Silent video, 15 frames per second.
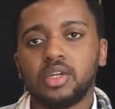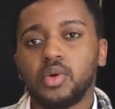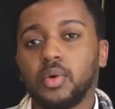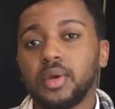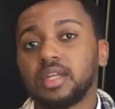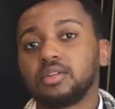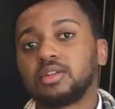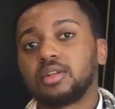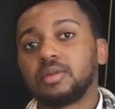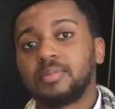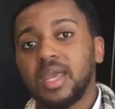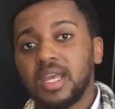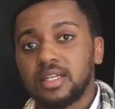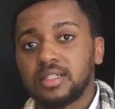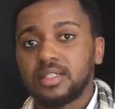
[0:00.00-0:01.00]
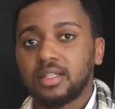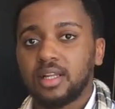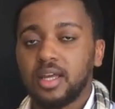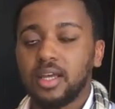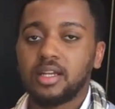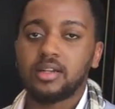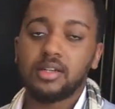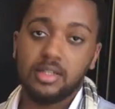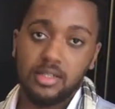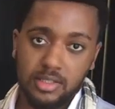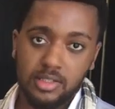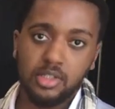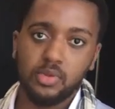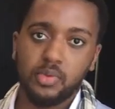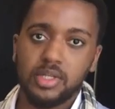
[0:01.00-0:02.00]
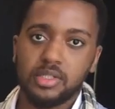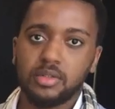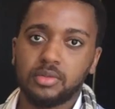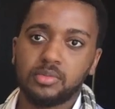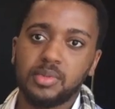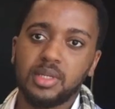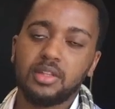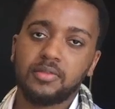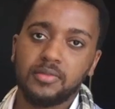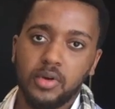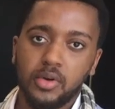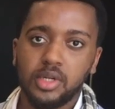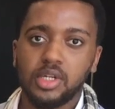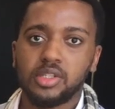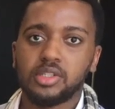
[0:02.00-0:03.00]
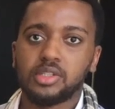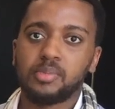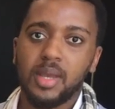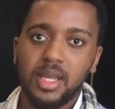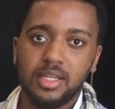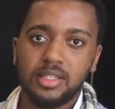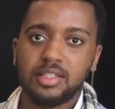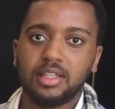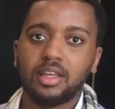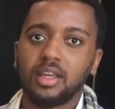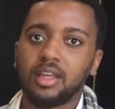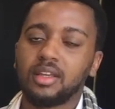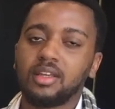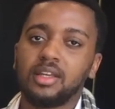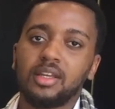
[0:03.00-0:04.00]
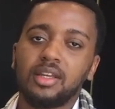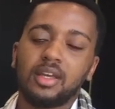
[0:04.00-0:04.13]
going into the painting line and the situation it would be the varnish painting